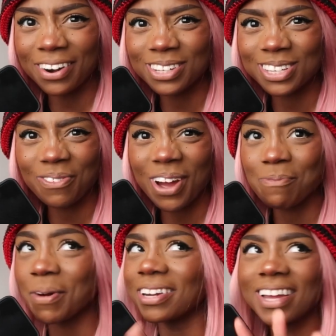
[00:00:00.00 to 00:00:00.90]
in some way,
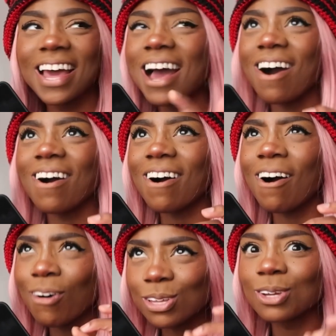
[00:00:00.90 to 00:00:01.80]
but
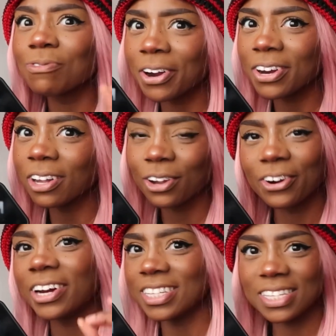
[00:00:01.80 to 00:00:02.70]
also very
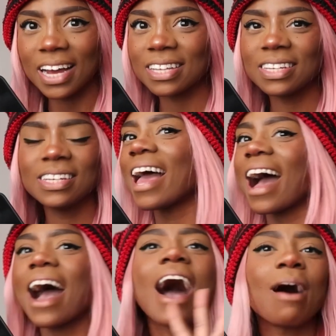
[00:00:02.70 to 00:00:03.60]
alluring and sexy.
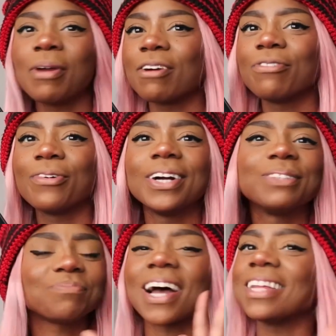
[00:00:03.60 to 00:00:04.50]
I'm here for
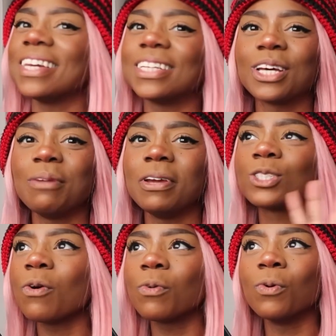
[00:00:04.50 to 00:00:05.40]
it. I think it's going to be
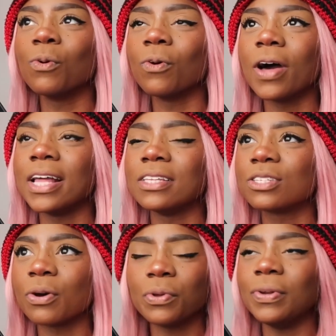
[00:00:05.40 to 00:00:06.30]
so cool and
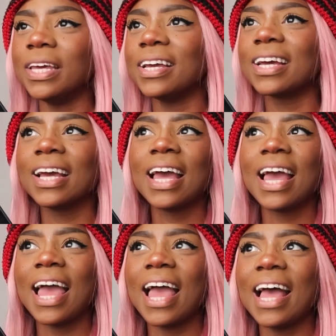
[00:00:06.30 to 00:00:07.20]
so unique.
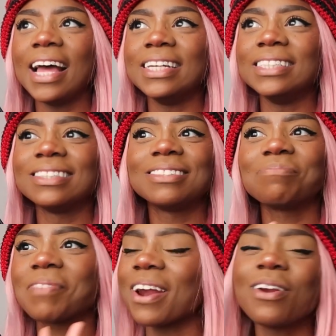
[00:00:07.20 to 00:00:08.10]
And
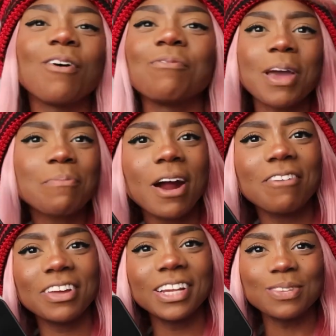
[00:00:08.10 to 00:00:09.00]
I don't know,
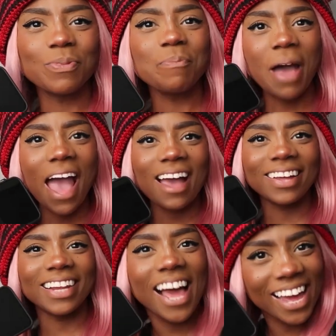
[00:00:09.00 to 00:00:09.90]
vampire villains, we're
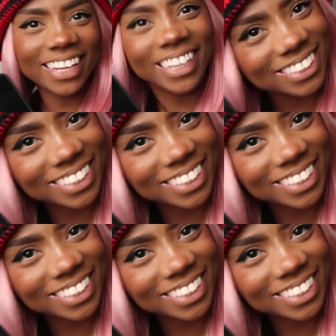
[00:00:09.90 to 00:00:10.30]
back. Like, let's